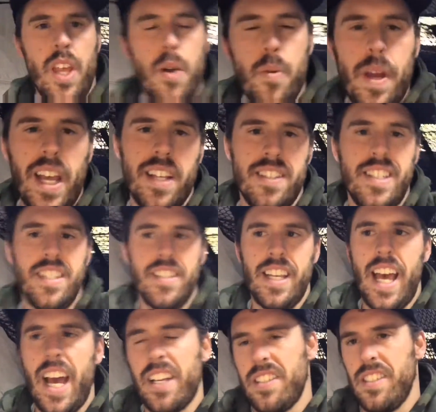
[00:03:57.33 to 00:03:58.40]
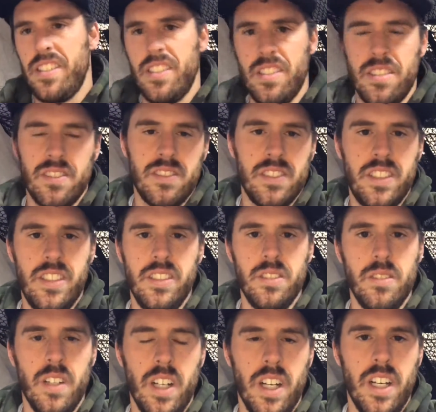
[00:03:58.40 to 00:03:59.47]
that way it's easy access
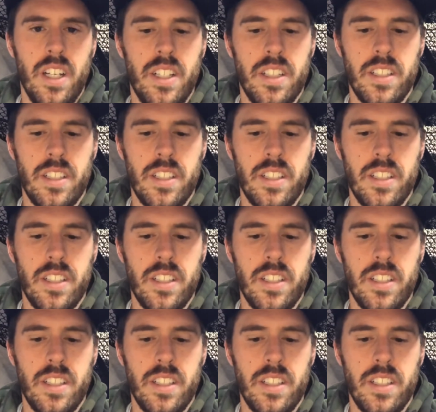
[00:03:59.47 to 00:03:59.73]
to